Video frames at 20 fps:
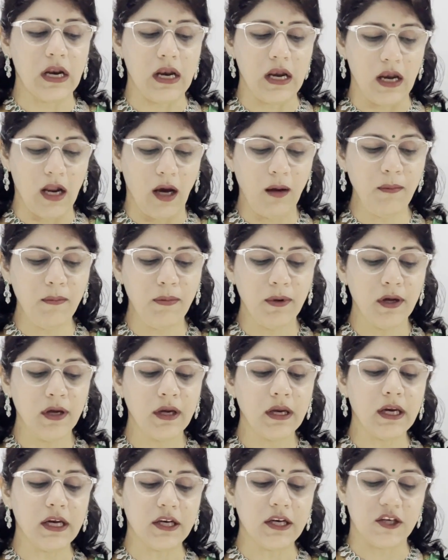Lub,
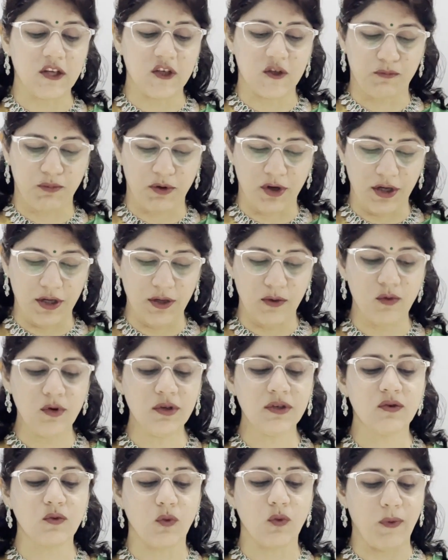it is
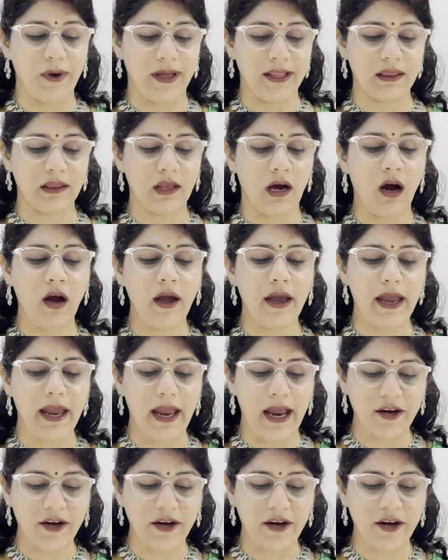produced when the